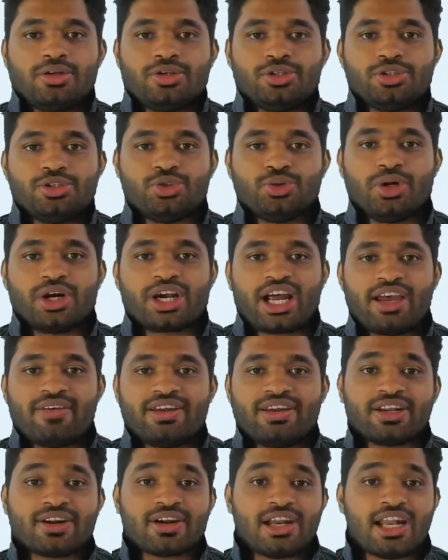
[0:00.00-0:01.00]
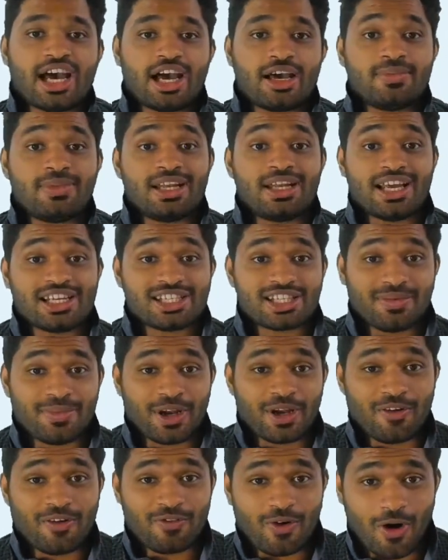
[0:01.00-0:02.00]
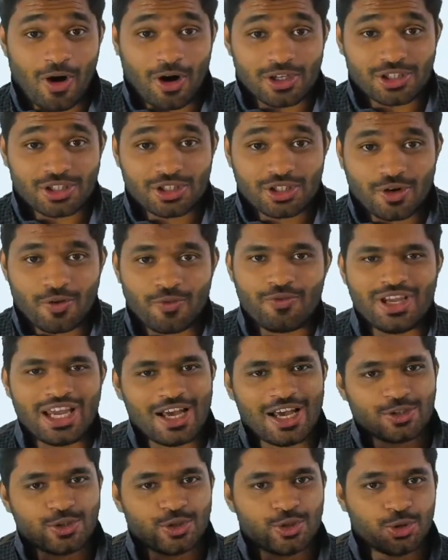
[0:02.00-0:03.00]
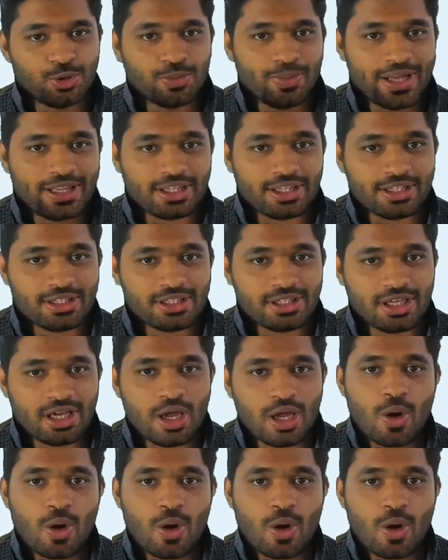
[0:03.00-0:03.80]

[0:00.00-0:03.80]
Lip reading: To arrive at a reliable estimate of cost, we have two methods.